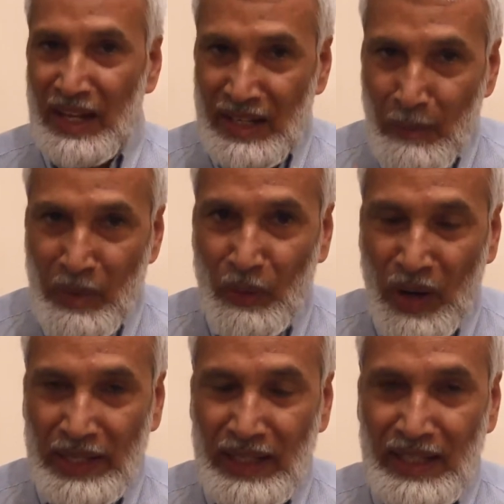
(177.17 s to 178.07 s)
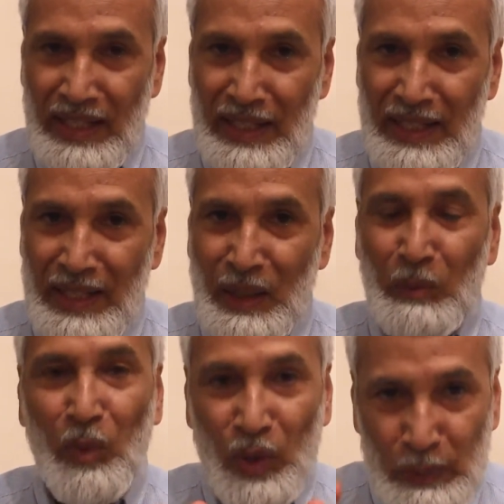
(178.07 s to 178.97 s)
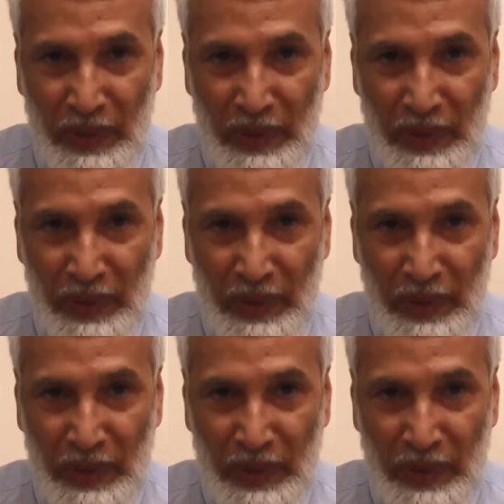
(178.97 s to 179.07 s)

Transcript: Number one, both